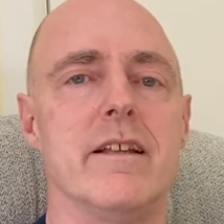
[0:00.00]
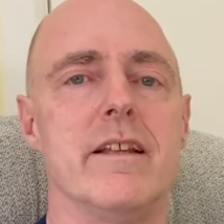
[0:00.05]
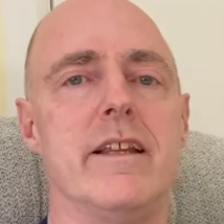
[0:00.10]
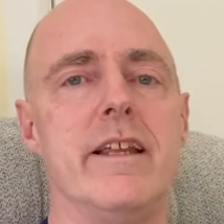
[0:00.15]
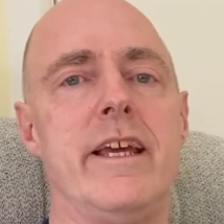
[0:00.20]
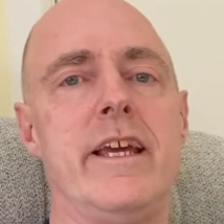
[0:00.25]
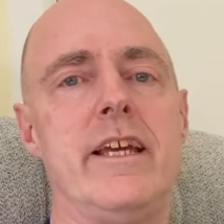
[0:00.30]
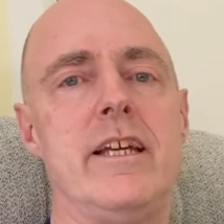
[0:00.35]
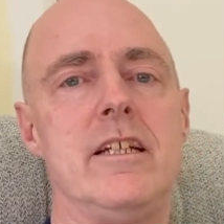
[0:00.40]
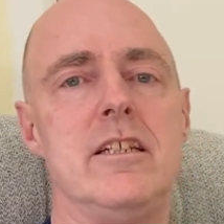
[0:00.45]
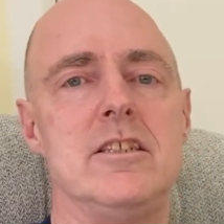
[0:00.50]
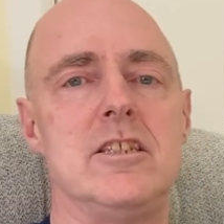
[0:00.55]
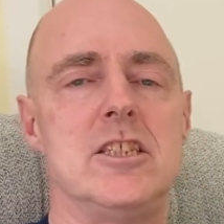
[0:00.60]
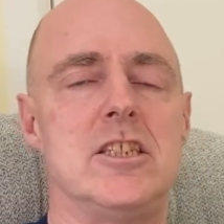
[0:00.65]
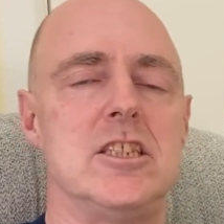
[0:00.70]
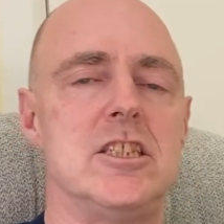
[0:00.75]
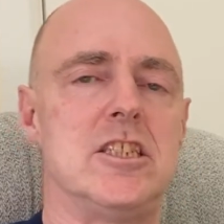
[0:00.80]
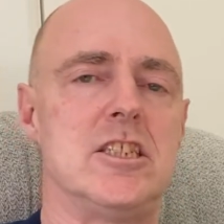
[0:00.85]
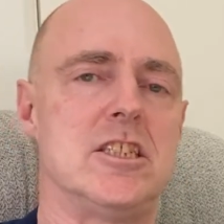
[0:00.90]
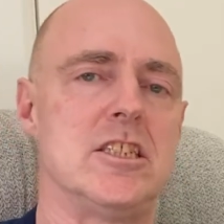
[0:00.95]

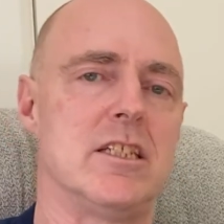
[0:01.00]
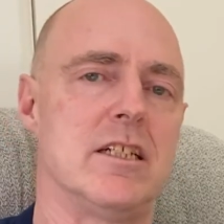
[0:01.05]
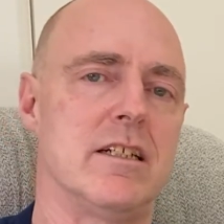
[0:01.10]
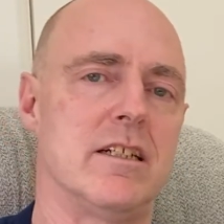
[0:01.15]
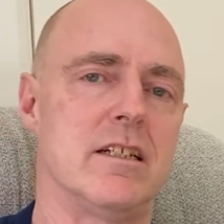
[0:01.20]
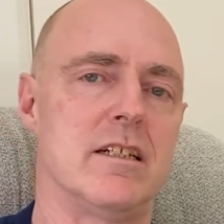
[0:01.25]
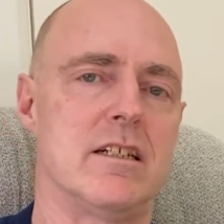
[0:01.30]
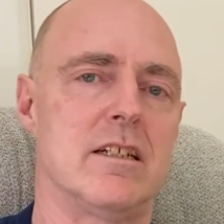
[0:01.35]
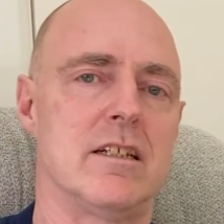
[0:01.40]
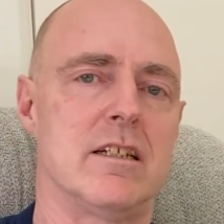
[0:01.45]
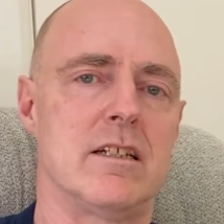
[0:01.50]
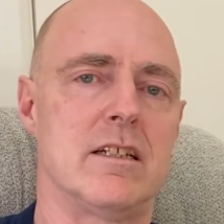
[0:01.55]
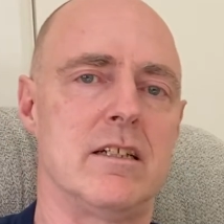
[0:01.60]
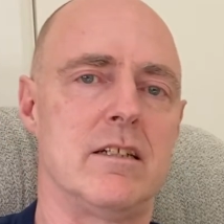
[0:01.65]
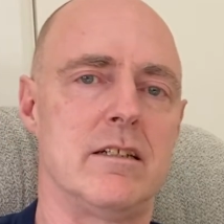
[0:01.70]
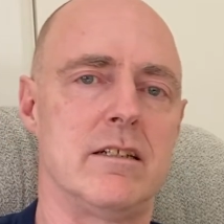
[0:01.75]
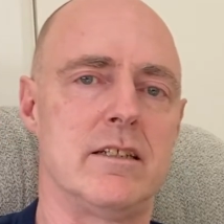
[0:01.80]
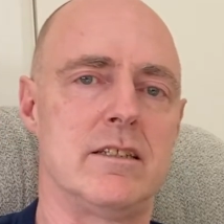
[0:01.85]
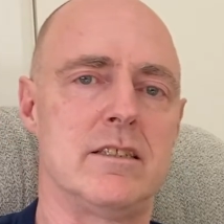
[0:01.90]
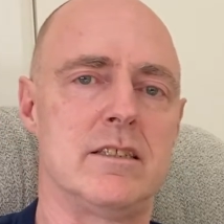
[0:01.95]
each
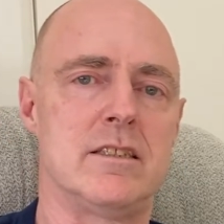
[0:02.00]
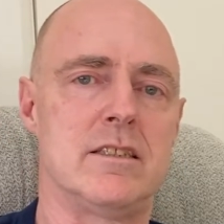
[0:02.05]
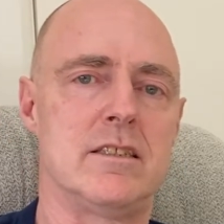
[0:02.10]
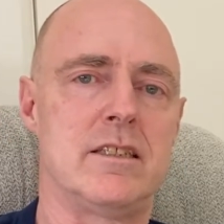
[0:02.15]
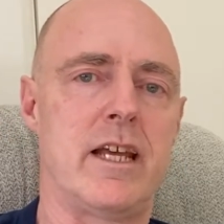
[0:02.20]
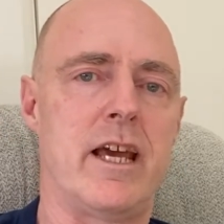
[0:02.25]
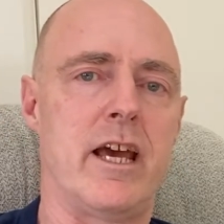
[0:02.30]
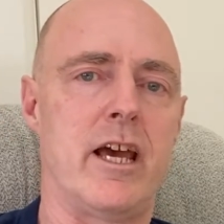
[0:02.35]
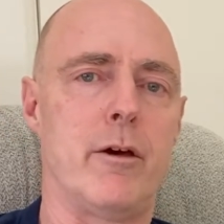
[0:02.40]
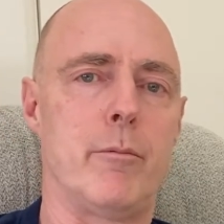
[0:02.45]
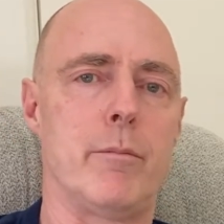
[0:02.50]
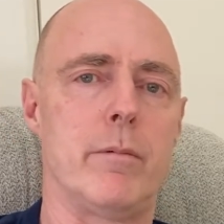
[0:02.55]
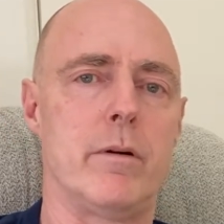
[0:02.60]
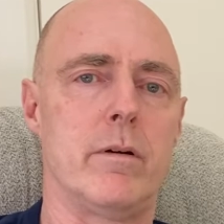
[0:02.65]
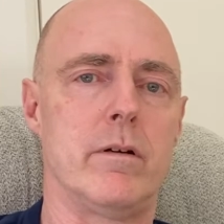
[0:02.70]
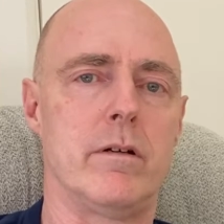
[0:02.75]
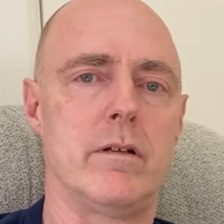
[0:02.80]
kind of step